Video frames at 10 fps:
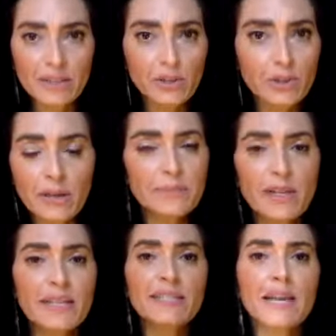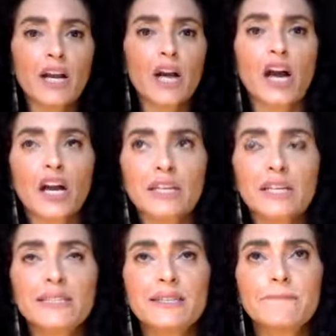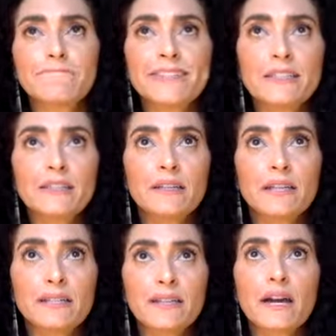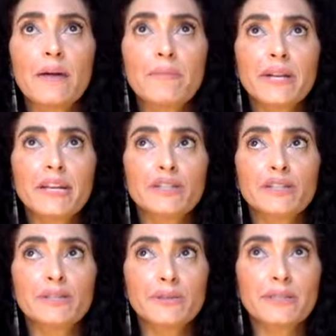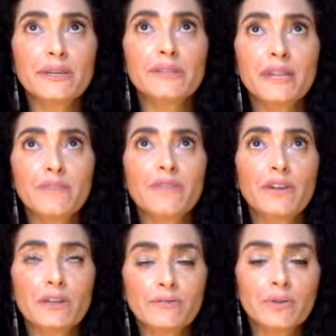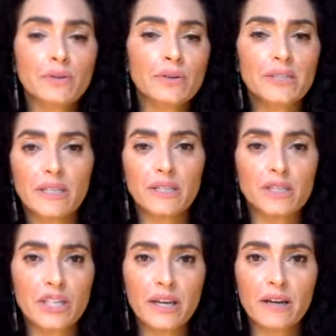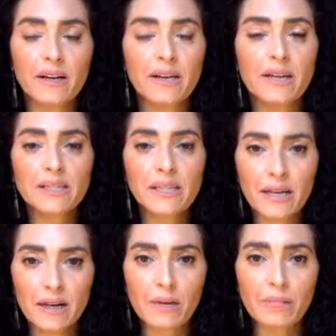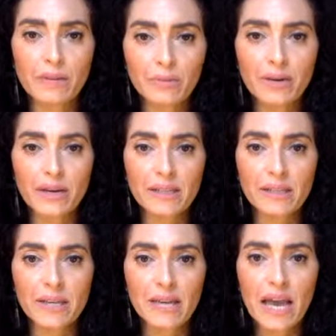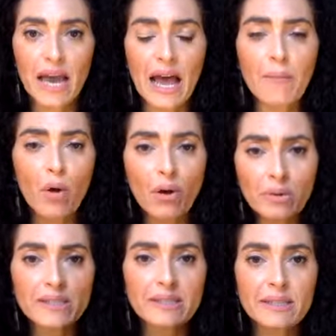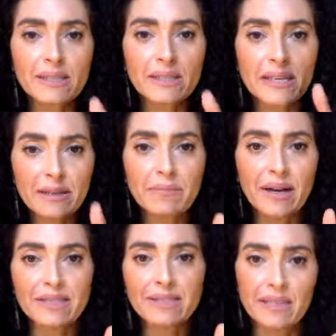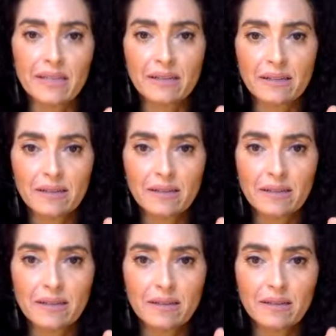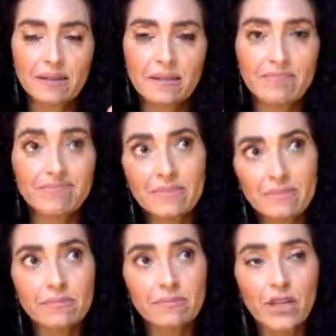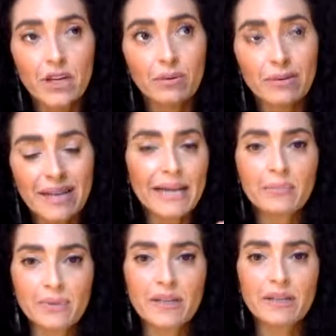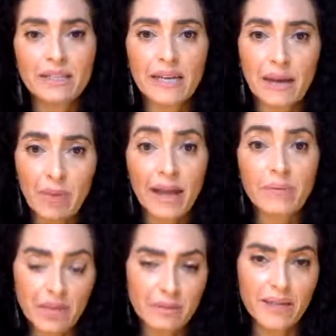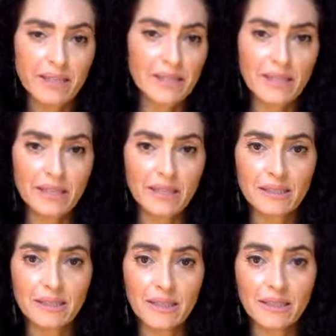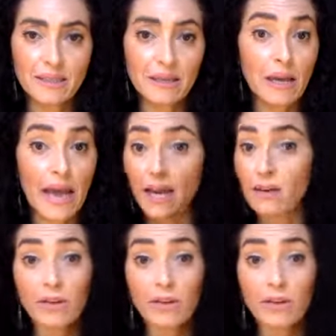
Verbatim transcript: Those, I'm not, it's not a con, it's a, it's a combination. So as I was saying, feet on the floor, seat in the chair, take yeah. a couple of breaths. I'm always in my seat. N- you know, ninety percent of the time I am in my seat these days. I don't